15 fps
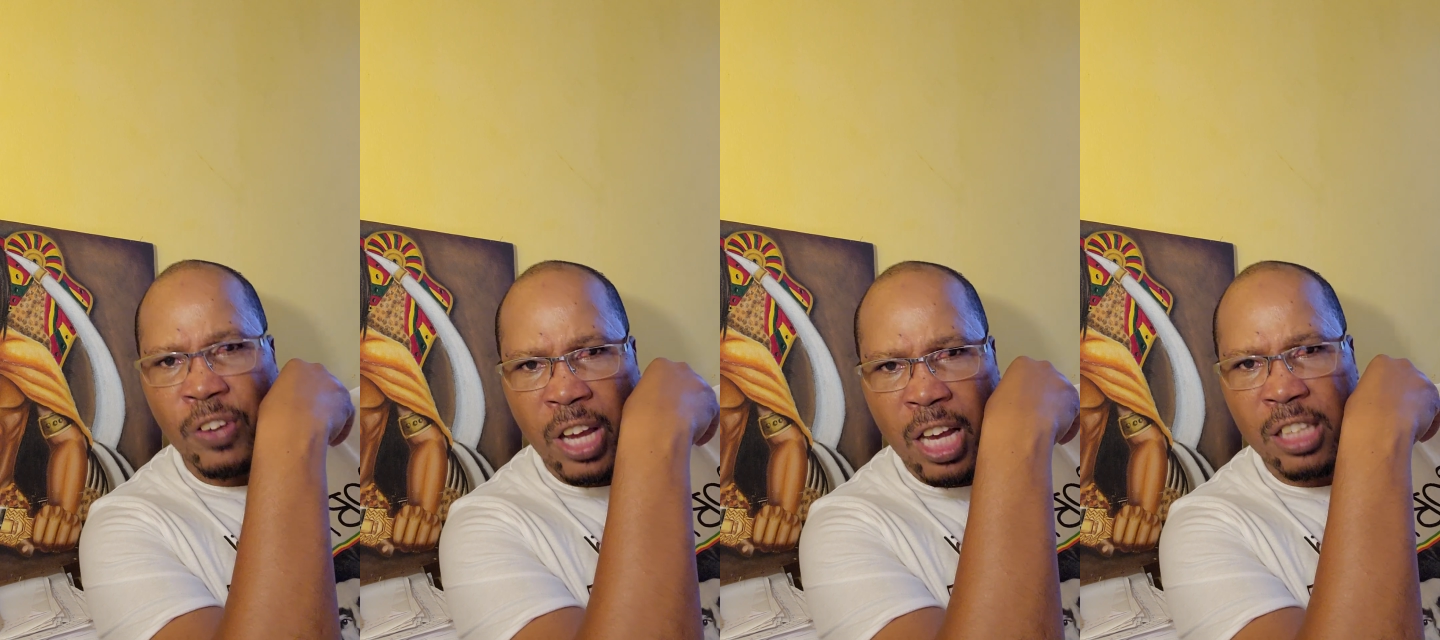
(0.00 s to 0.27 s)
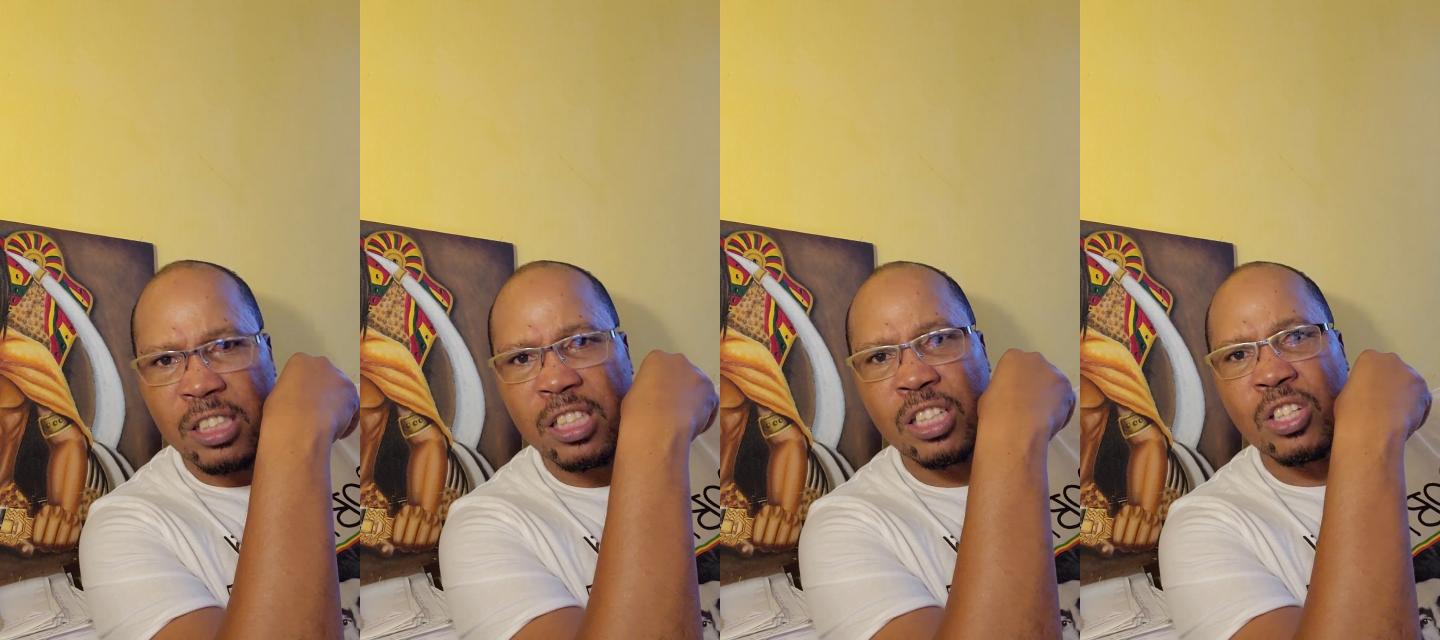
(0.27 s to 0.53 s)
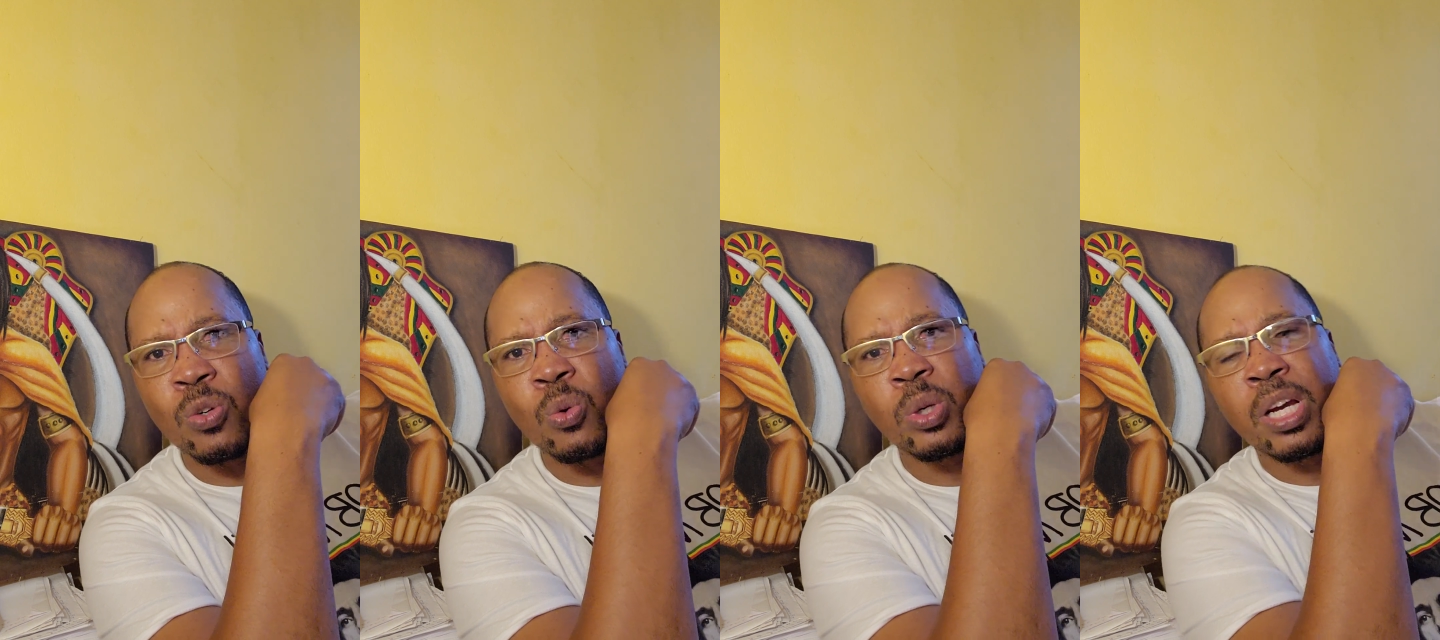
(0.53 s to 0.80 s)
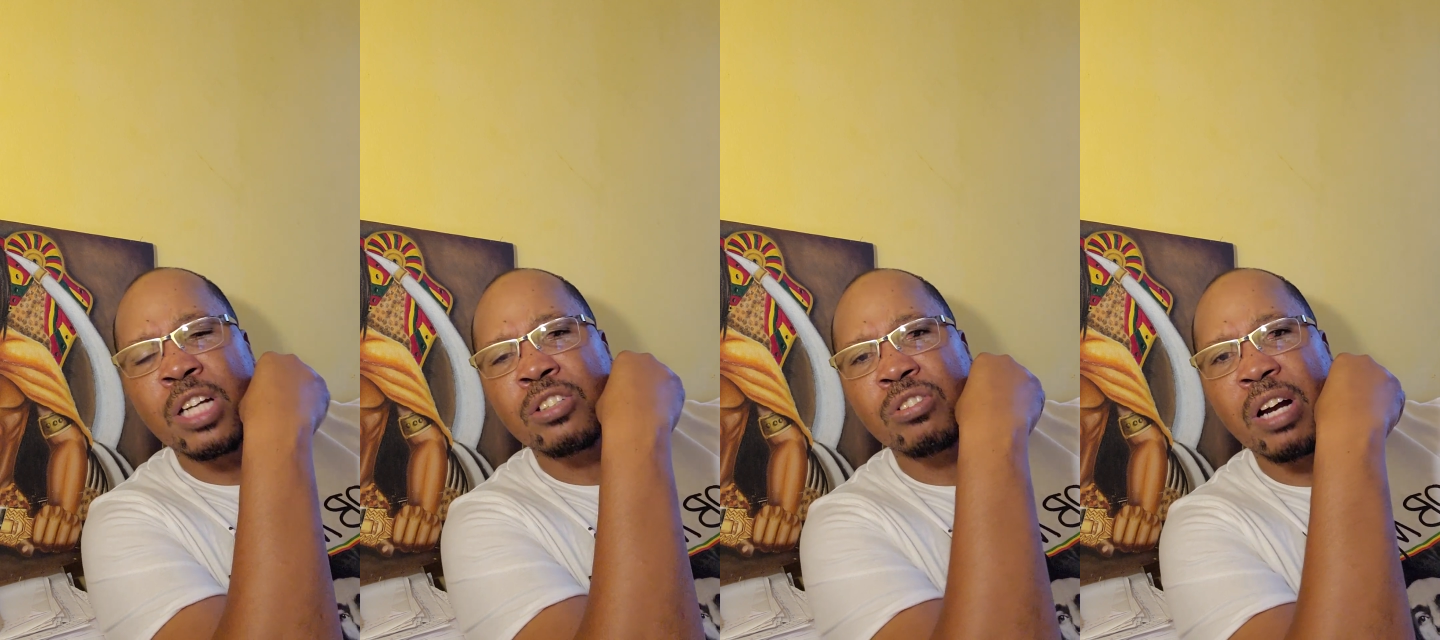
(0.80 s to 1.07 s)
to execute
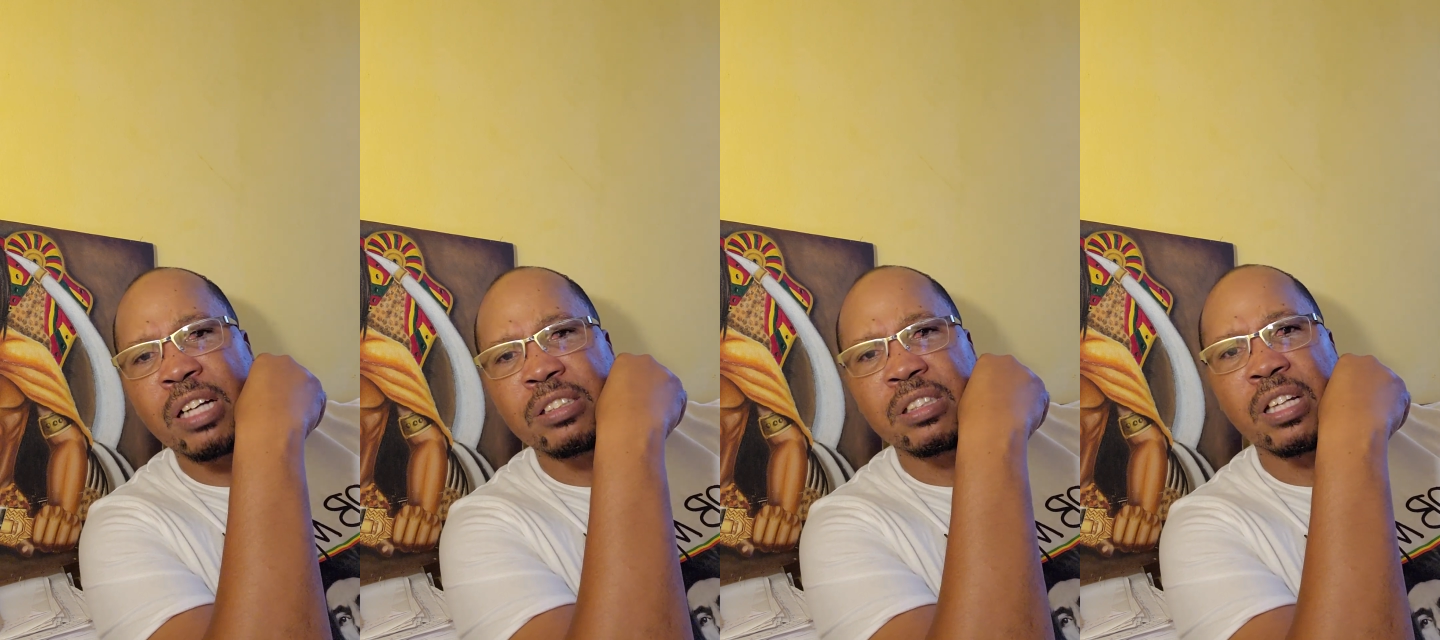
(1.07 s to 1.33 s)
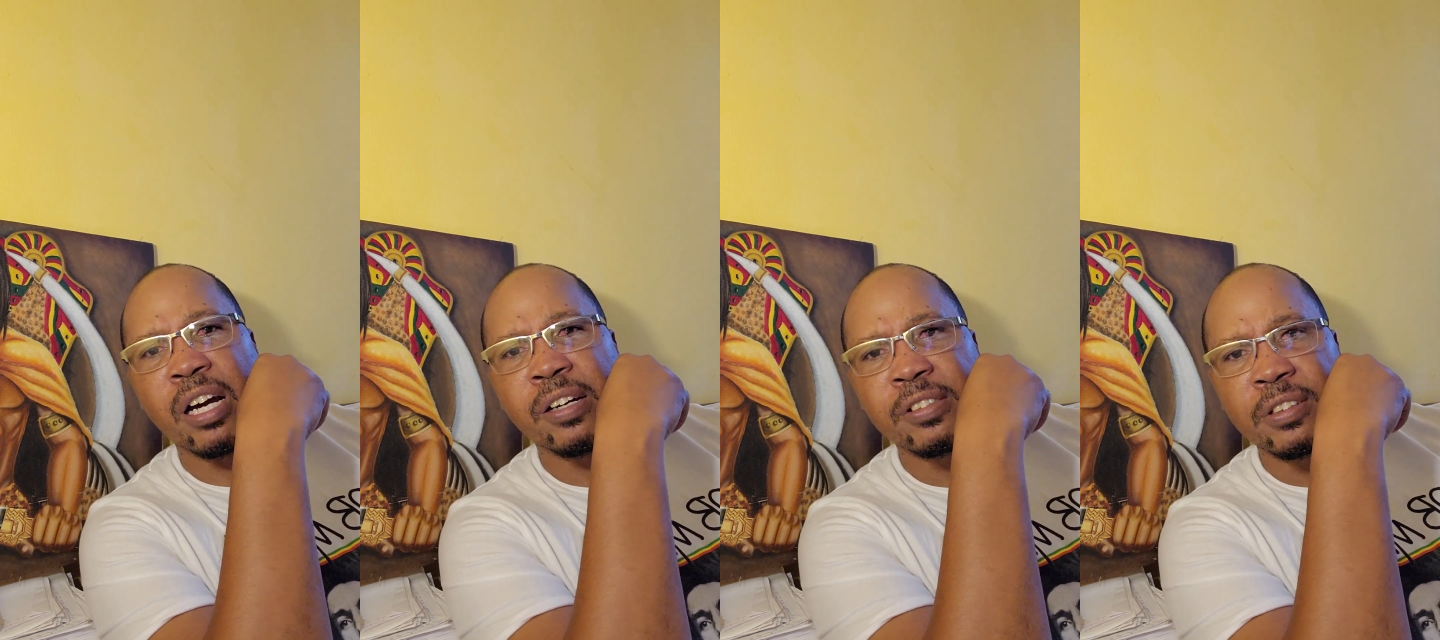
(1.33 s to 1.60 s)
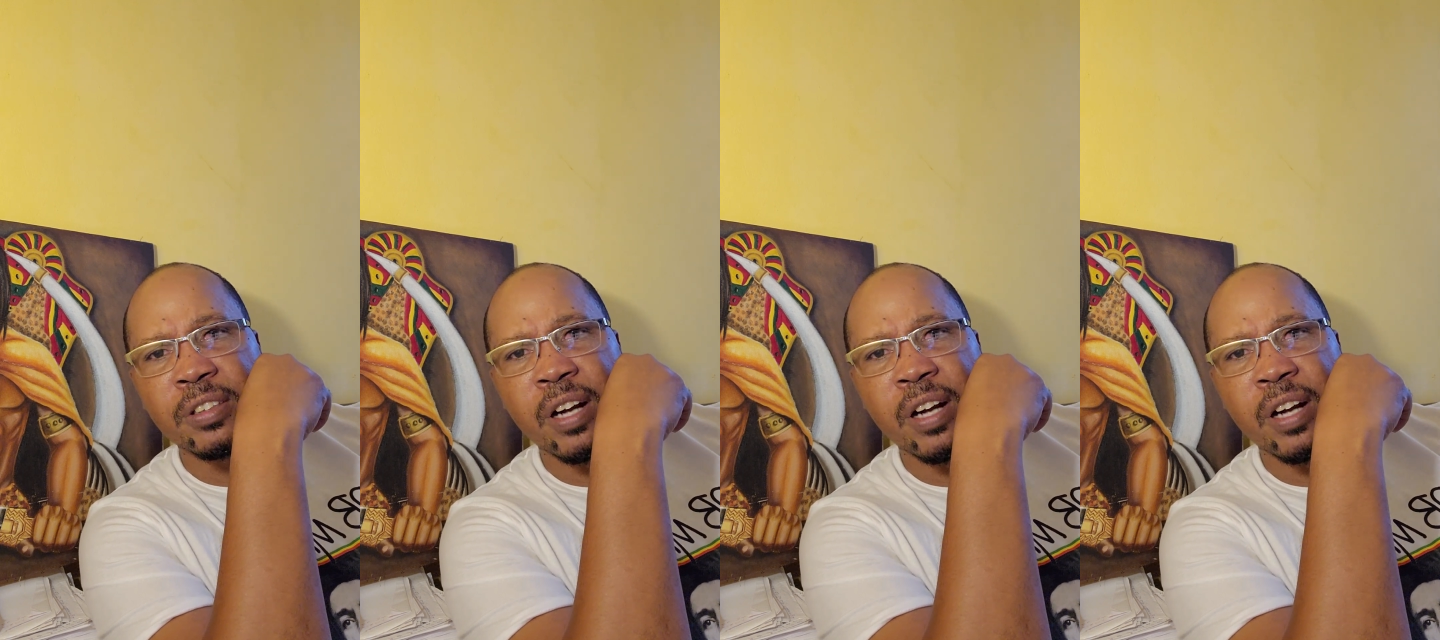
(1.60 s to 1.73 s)
against Rasta.